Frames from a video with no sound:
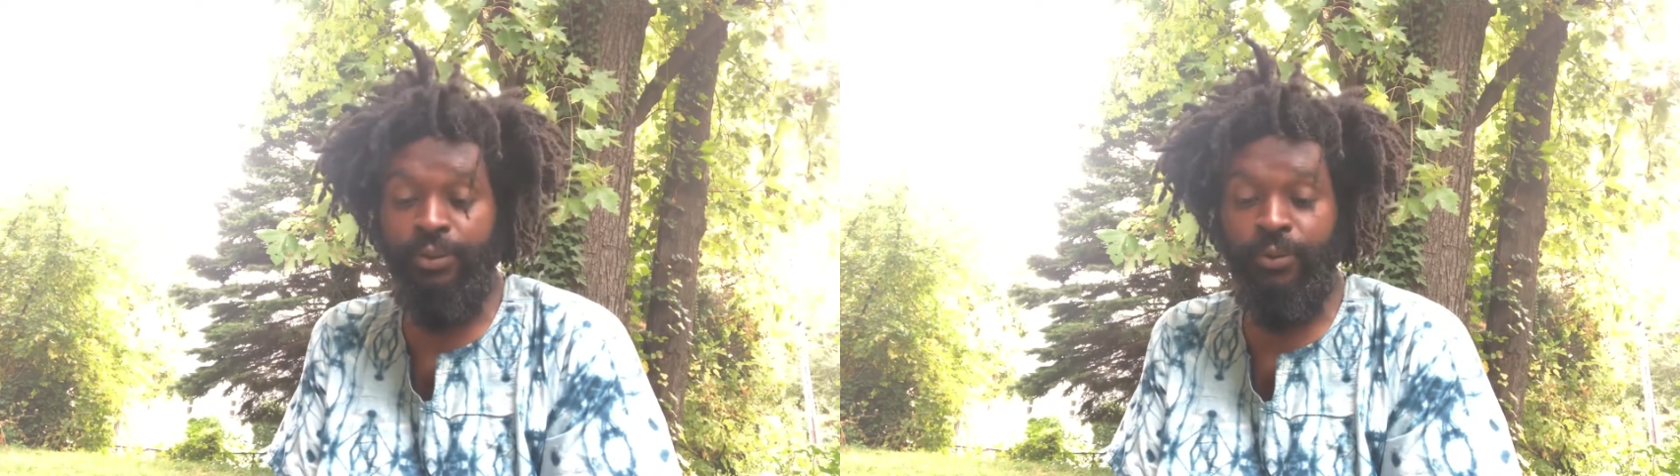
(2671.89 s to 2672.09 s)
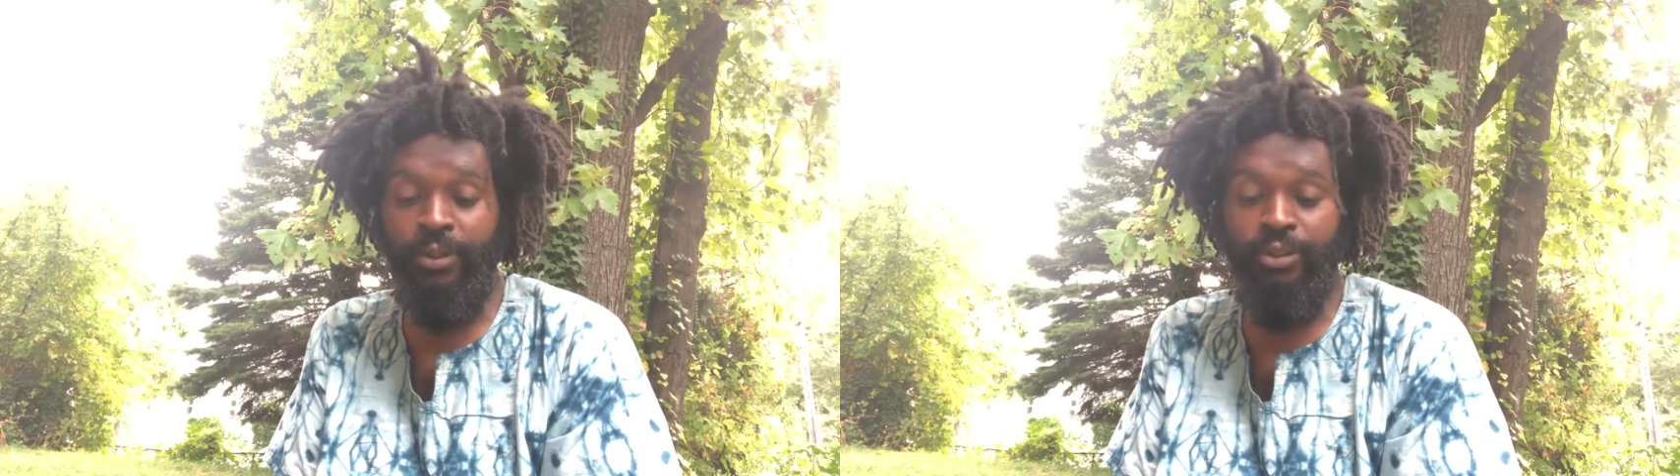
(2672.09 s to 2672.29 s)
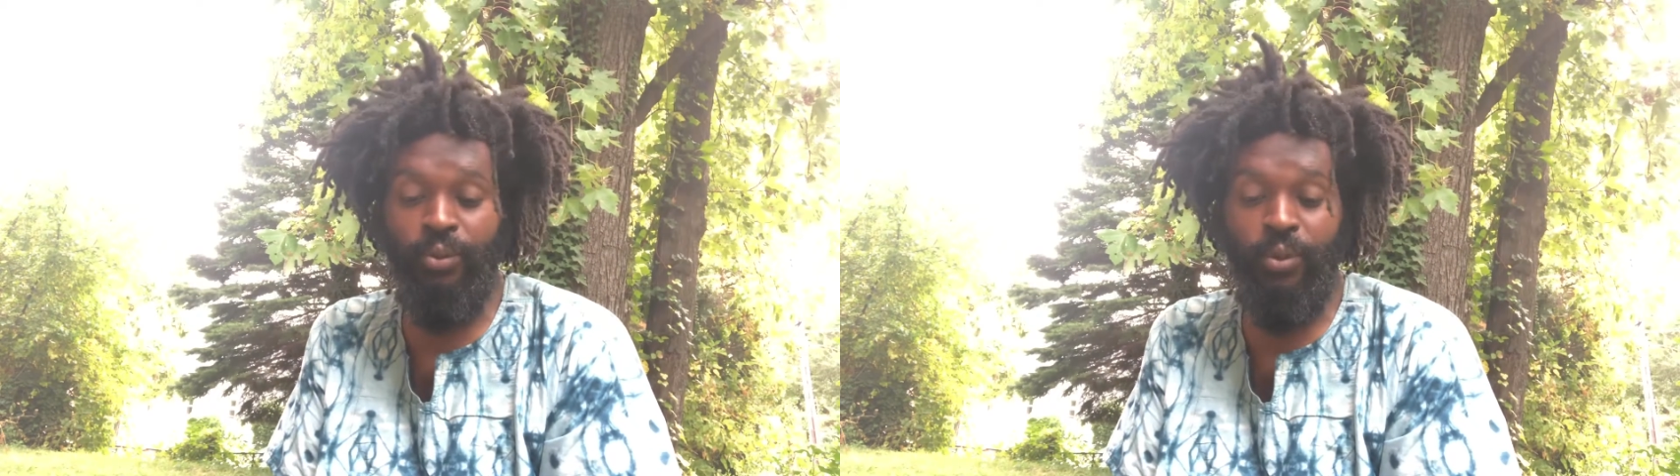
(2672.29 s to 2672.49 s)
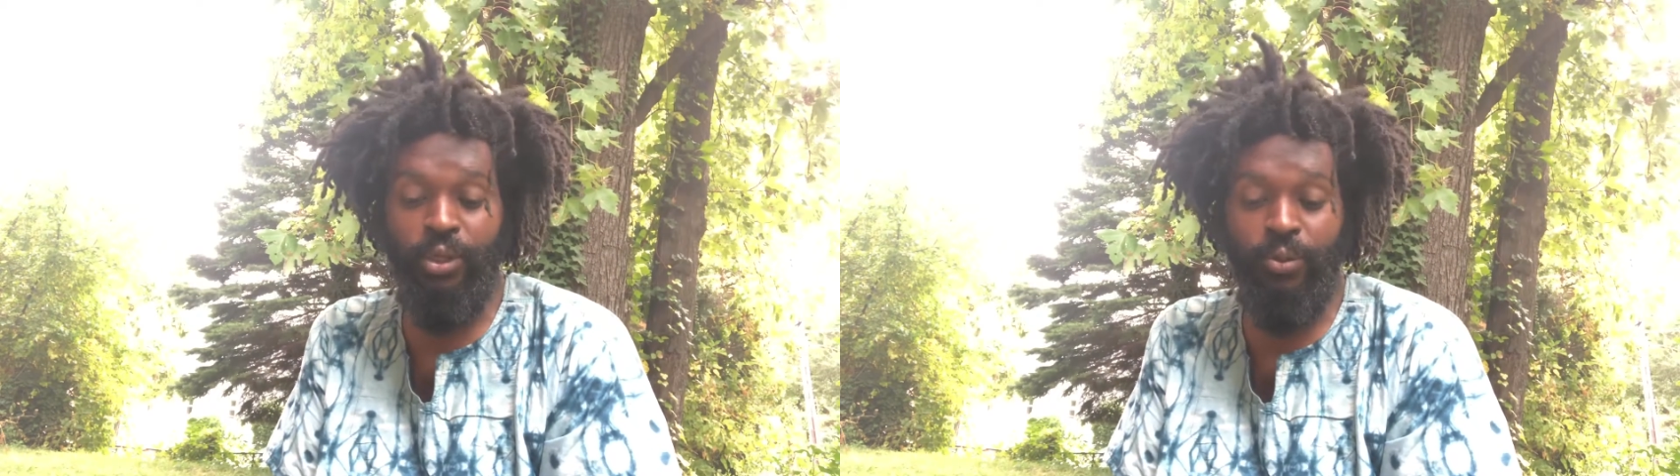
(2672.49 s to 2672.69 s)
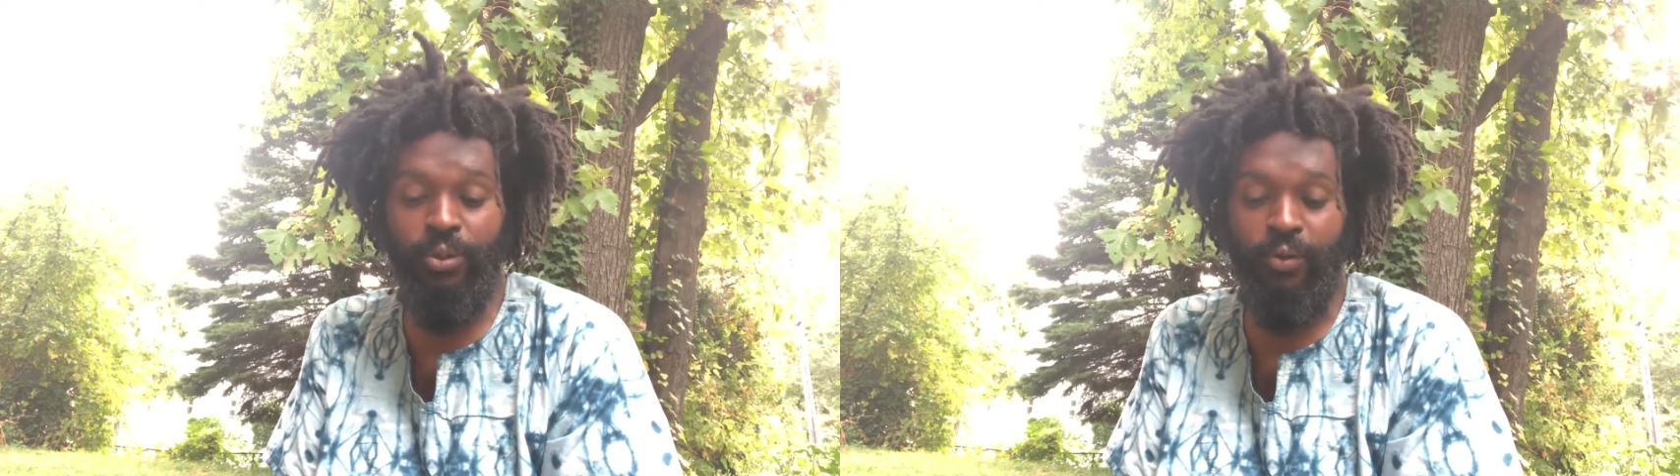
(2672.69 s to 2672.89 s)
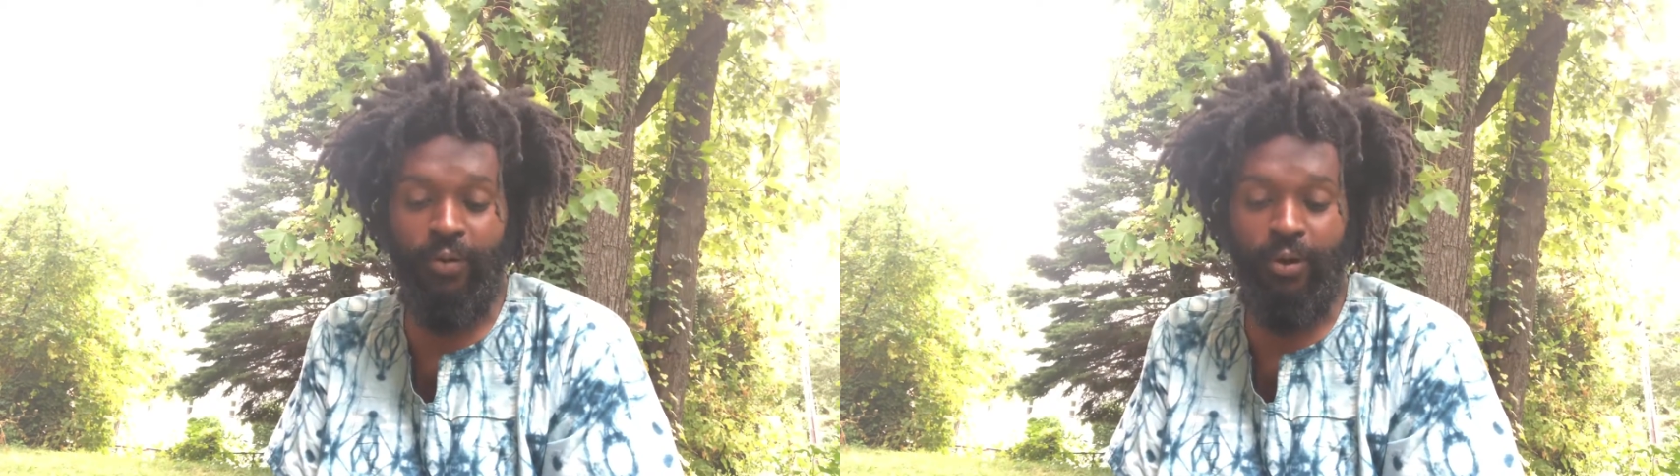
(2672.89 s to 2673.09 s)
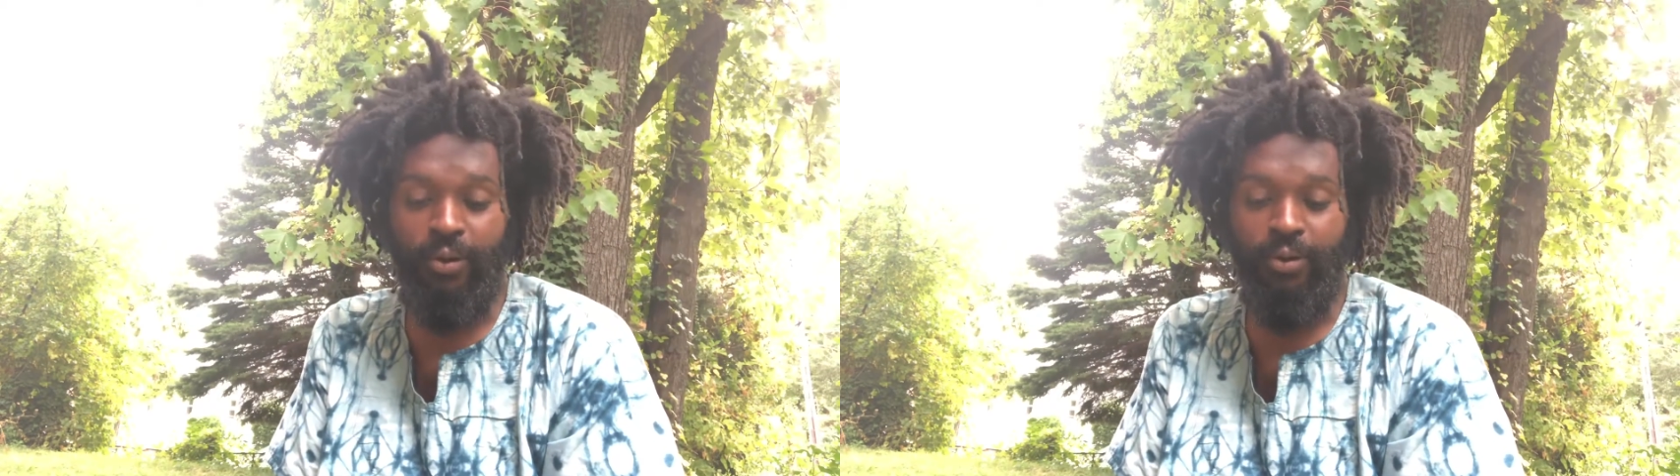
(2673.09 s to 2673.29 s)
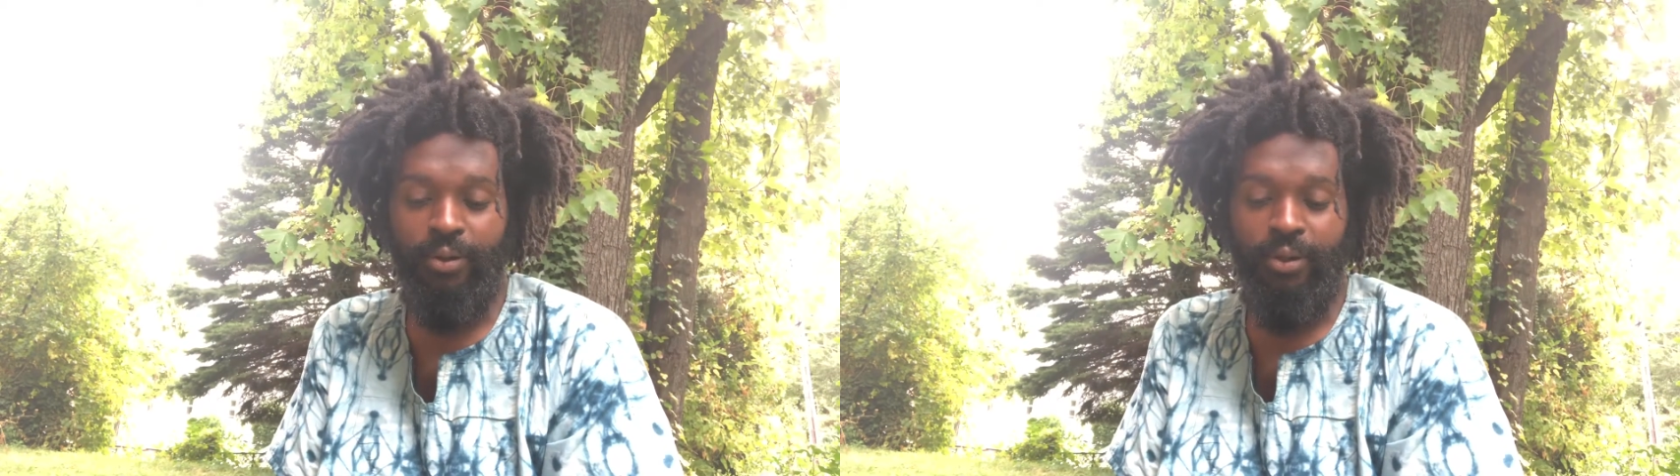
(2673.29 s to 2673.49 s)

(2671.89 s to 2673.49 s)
towards you when you do wrong.